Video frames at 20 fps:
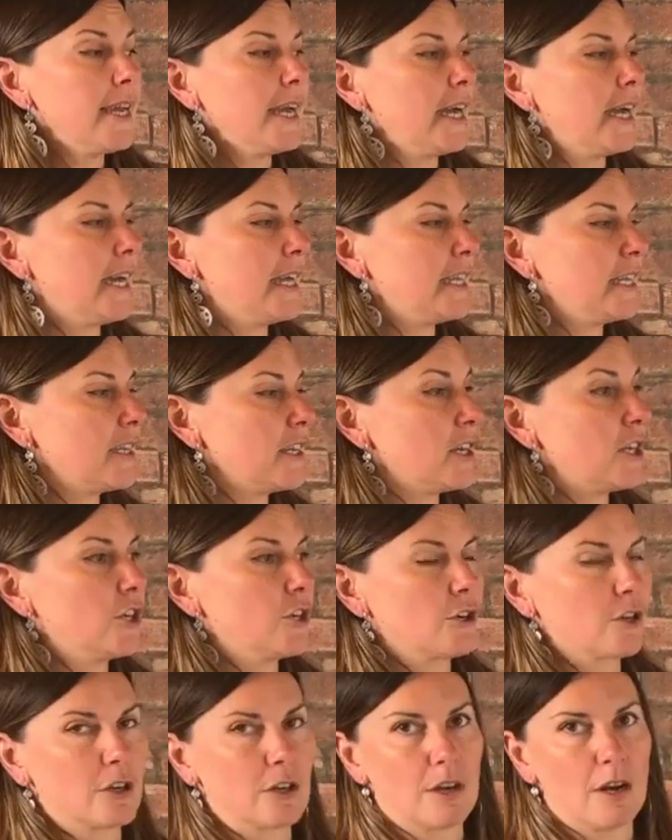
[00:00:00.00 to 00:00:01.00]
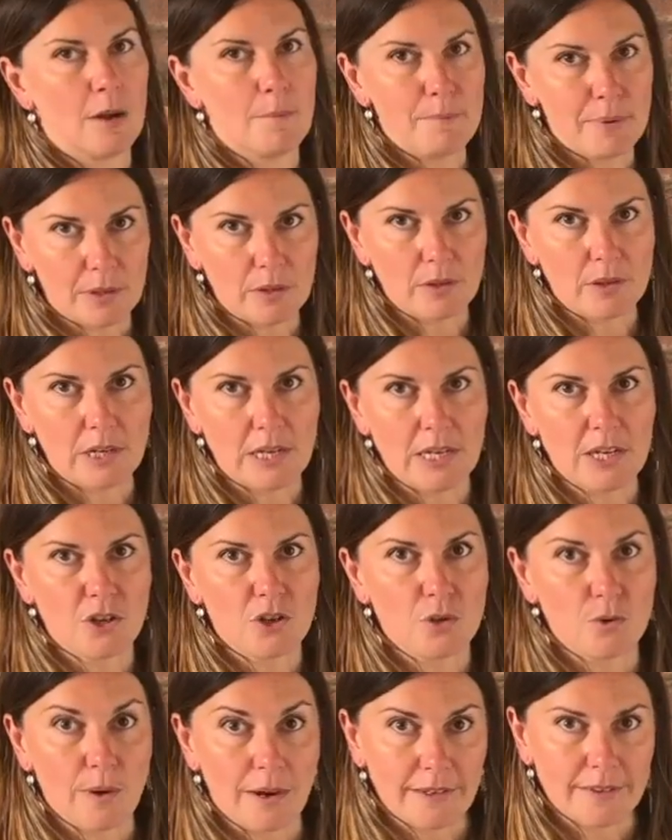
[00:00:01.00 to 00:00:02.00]
and your ability
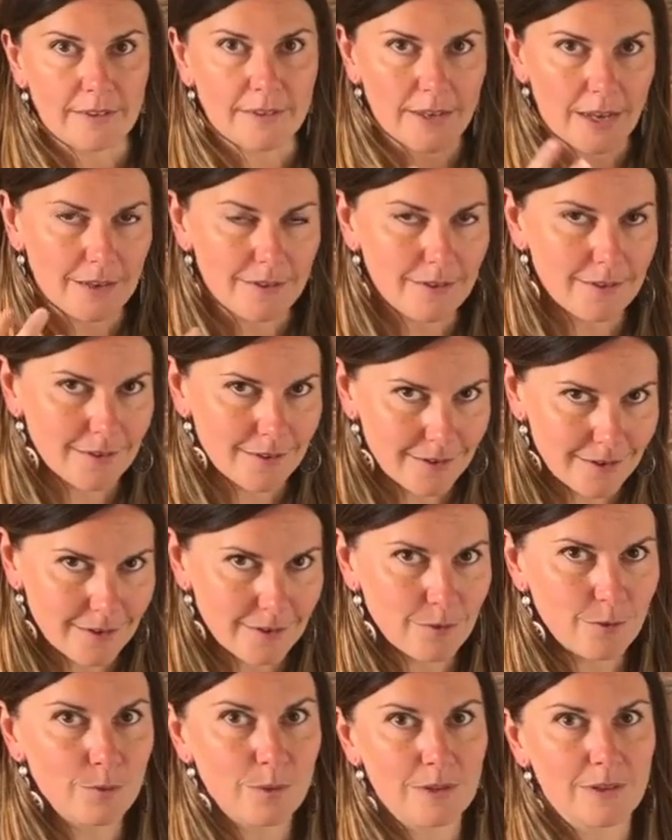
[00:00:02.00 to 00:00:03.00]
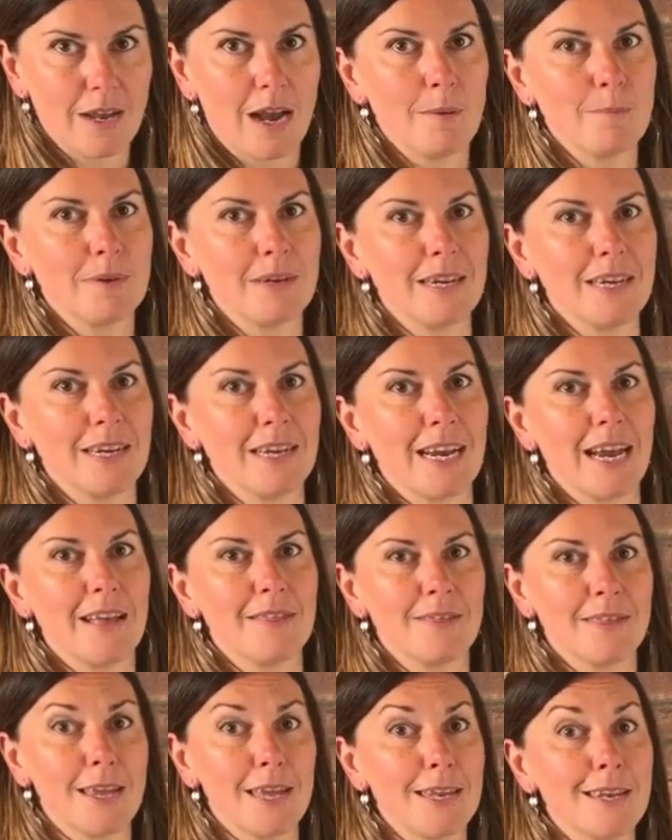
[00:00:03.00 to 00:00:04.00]
to assess what's happening
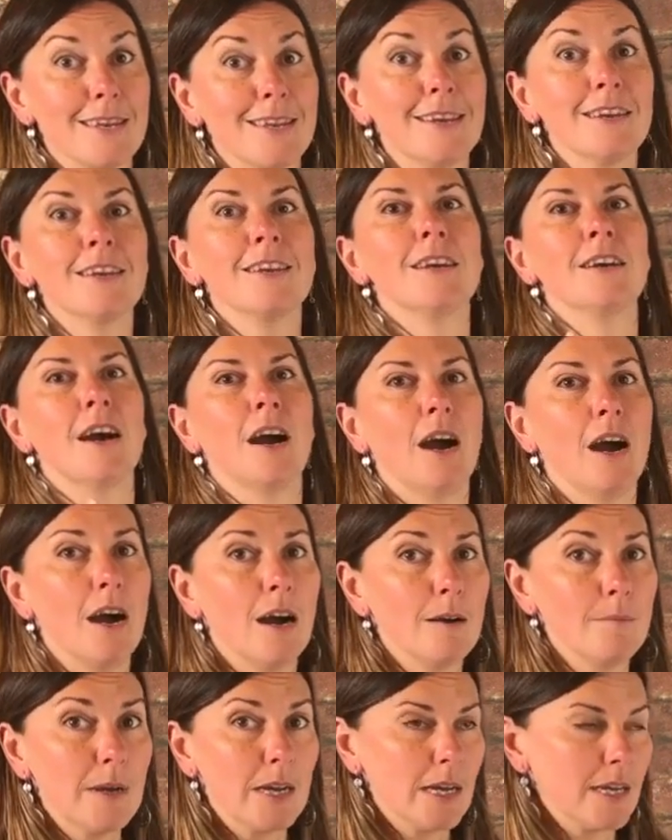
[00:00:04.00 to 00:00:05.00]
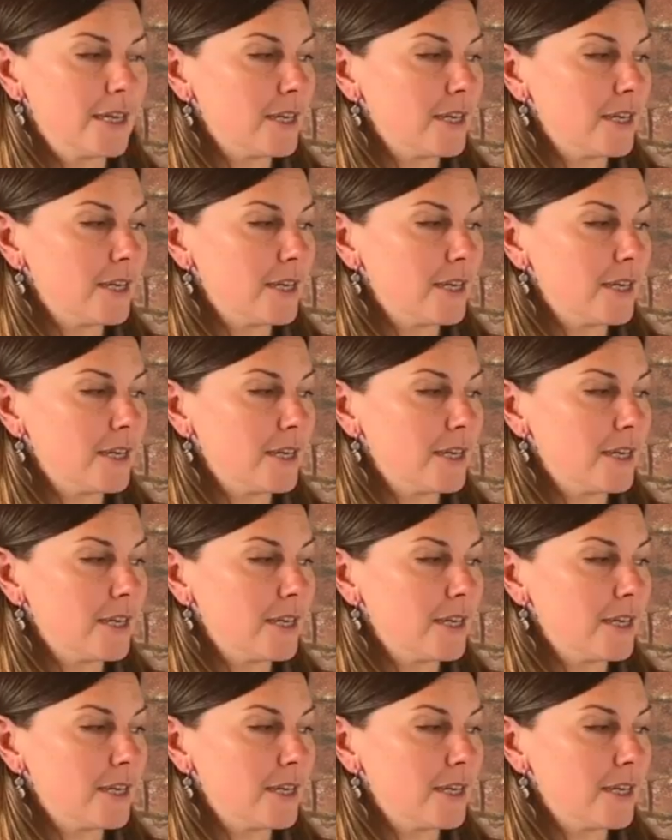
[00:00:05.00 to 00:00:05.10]
and then um,